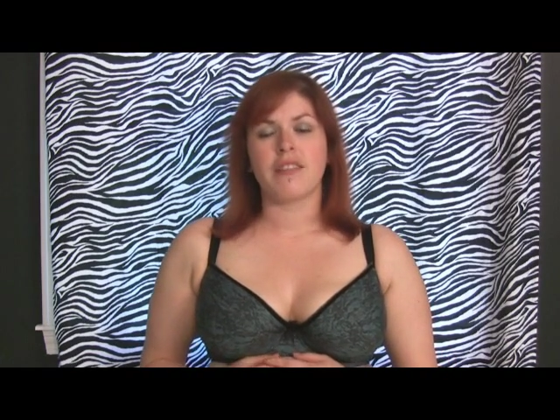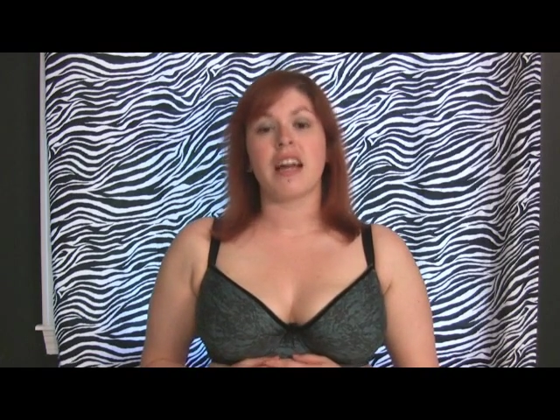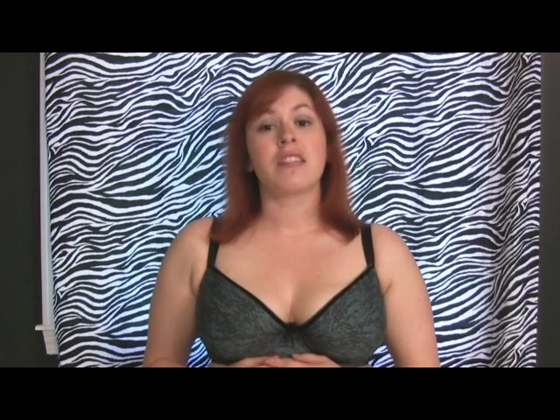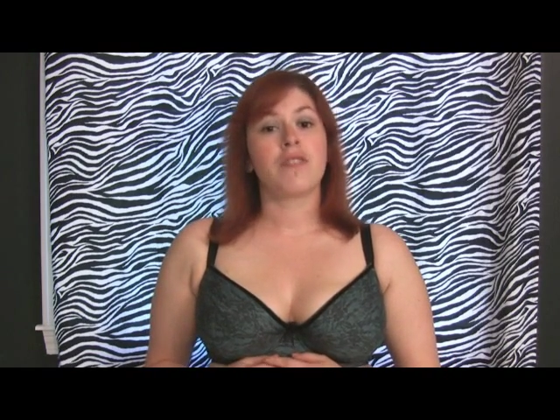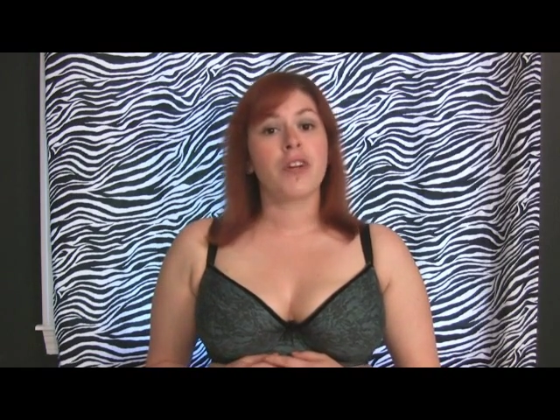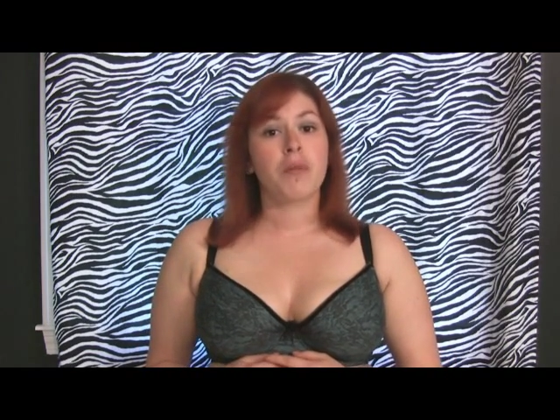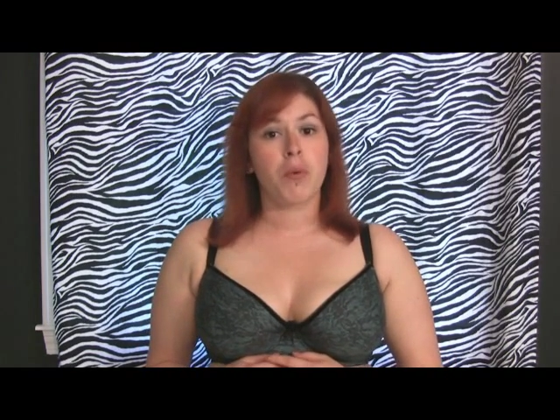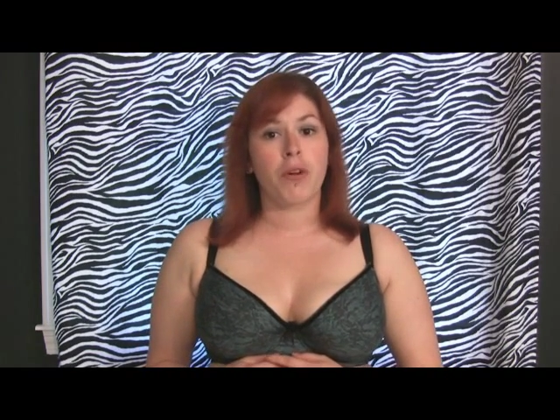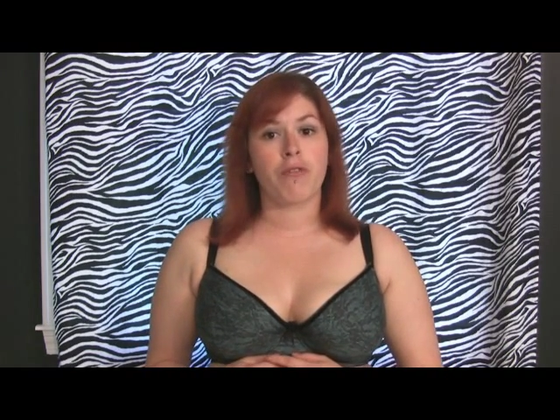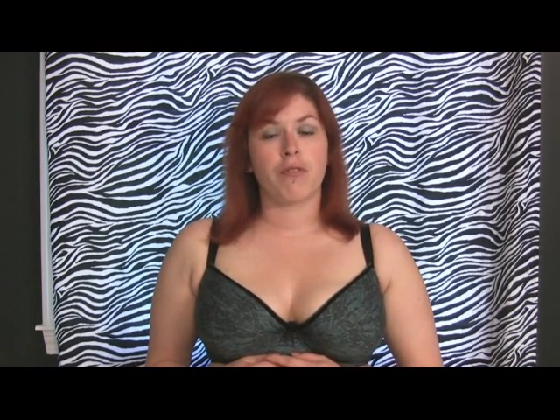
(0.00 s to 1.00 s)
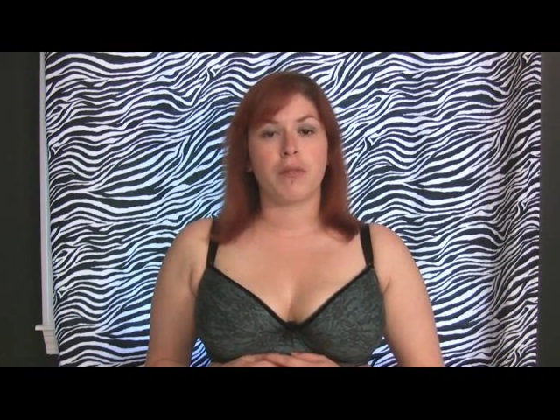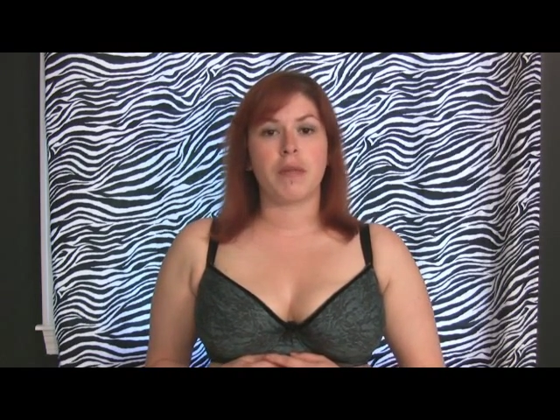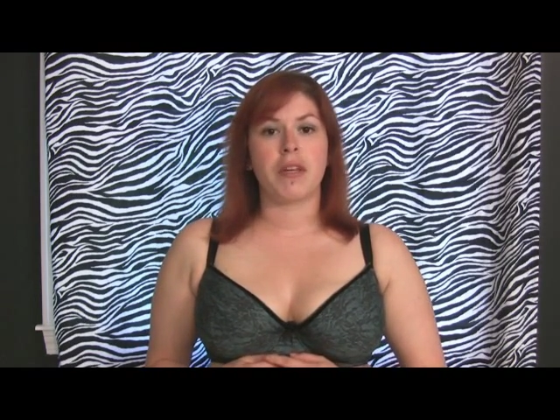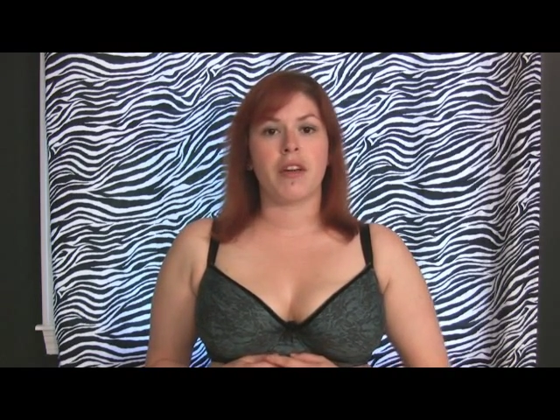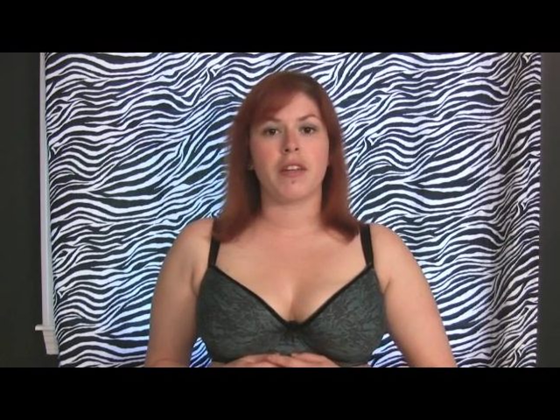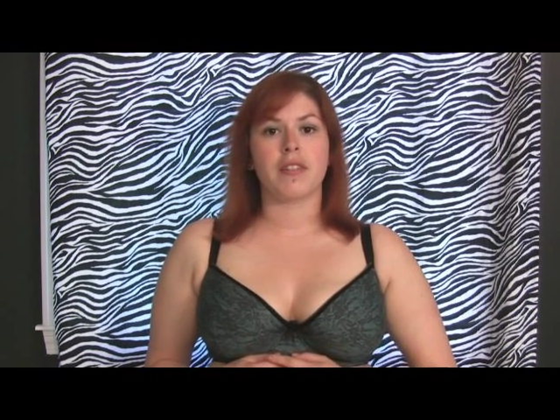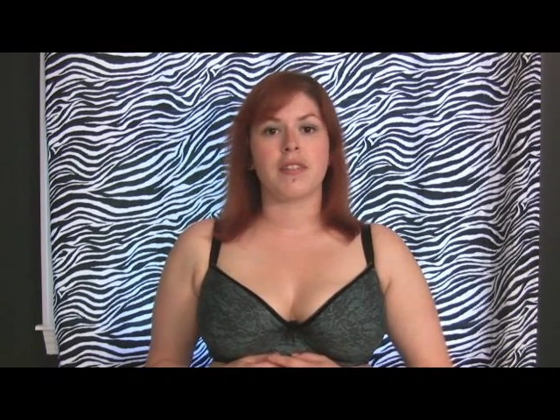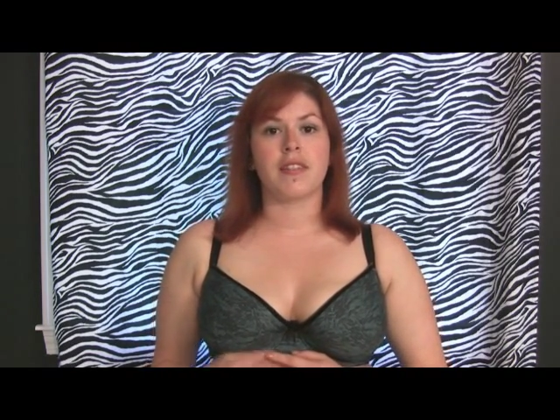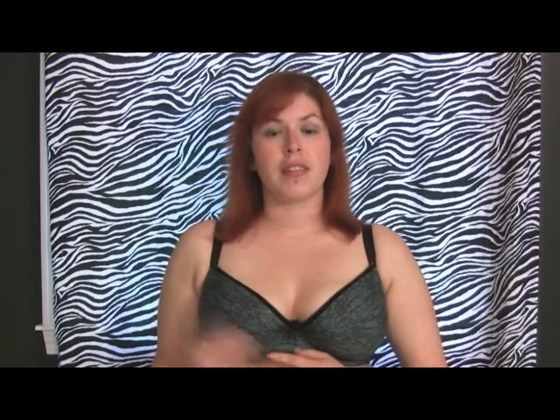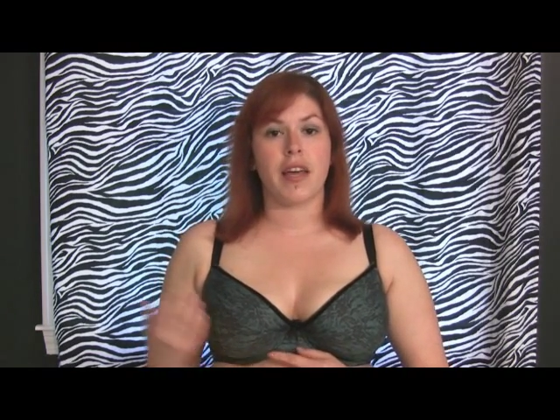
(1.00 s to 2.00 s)
That's very important for me because
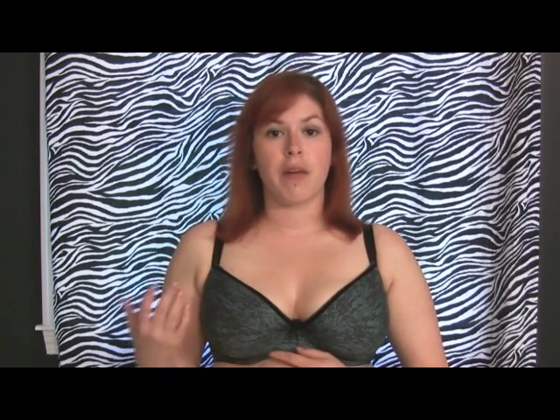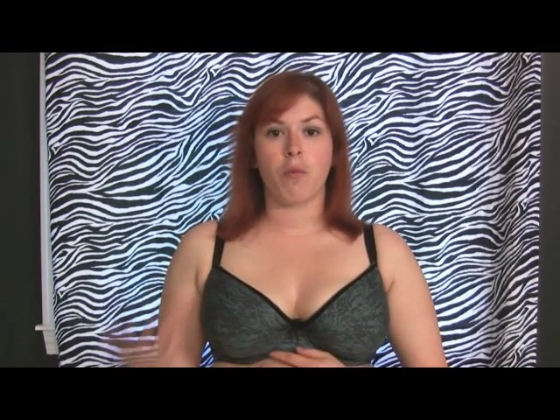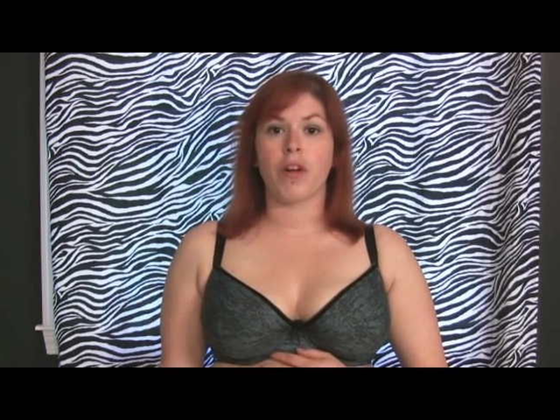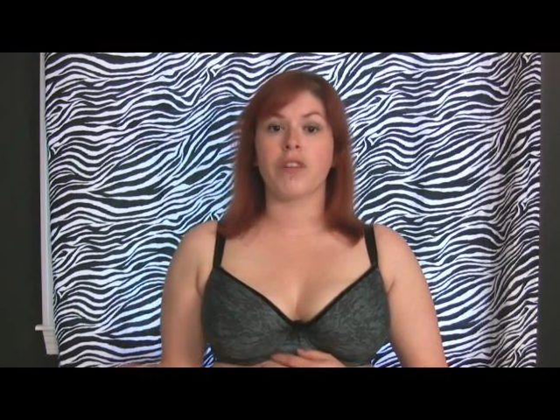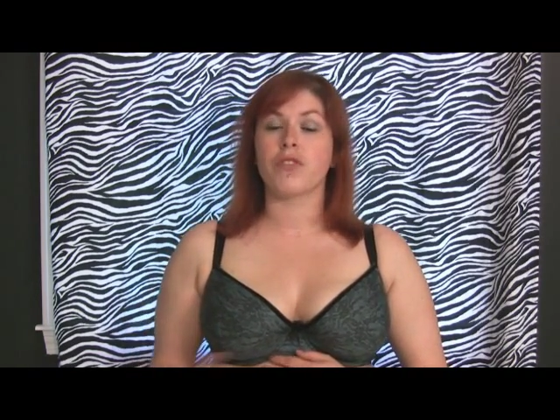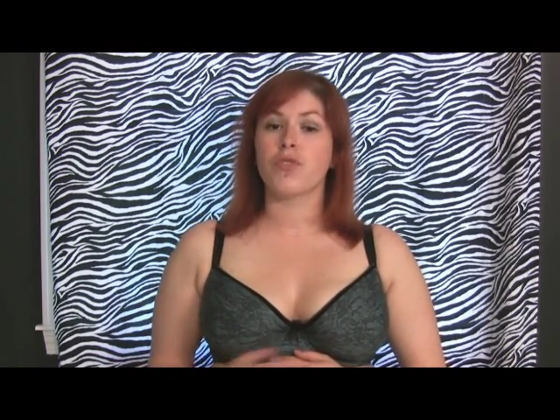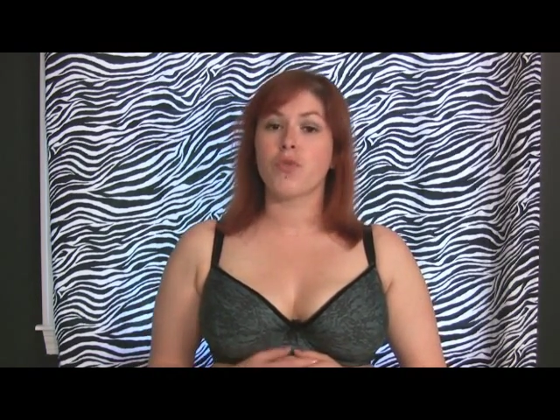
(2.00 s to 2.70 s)
since I work in the